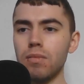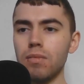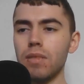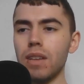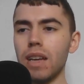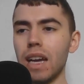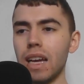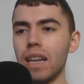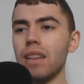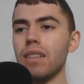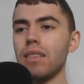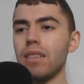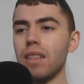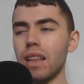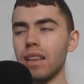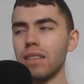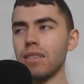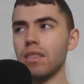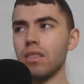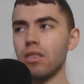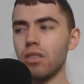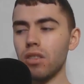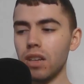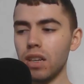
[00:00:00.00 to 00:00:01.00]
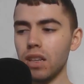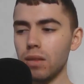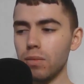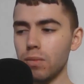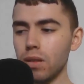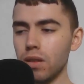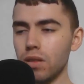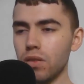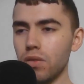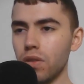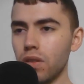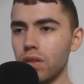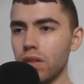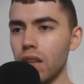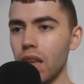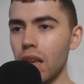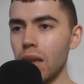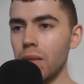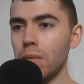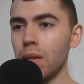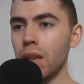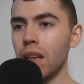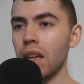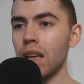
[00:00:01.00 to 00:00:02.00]
Had his legs underneath him in his first
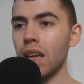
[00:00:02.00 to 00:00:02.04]
game.